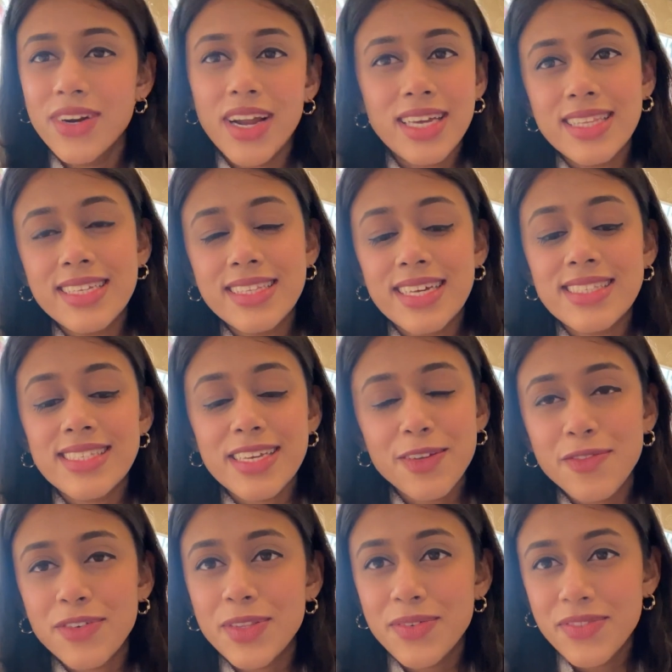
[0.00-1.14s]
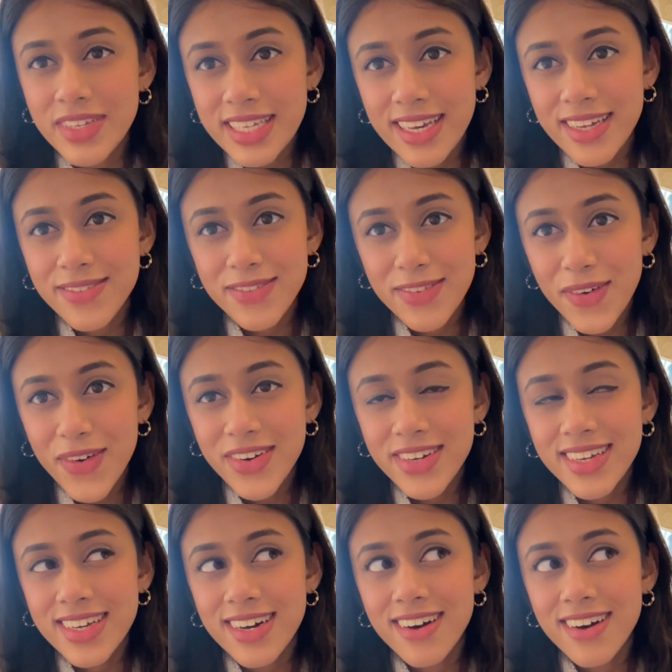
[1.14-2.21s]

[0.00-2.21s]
I think that's it for the weekend vlog,